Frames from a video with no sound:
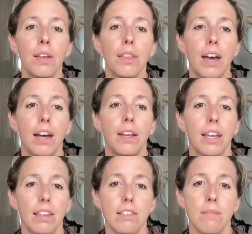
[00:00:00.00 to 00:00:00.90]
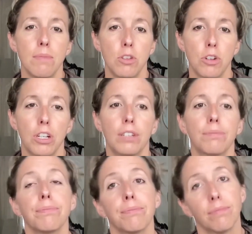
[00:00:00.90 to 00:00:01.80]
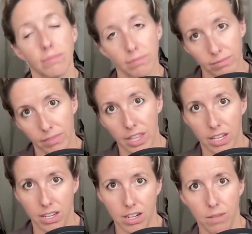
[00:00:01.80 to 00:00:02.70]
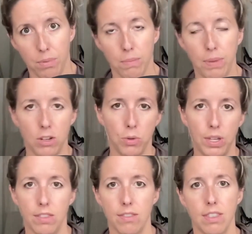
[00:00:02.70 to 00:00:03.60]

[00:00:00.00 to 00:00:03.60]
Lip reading: that asymmetry, then it perpetuates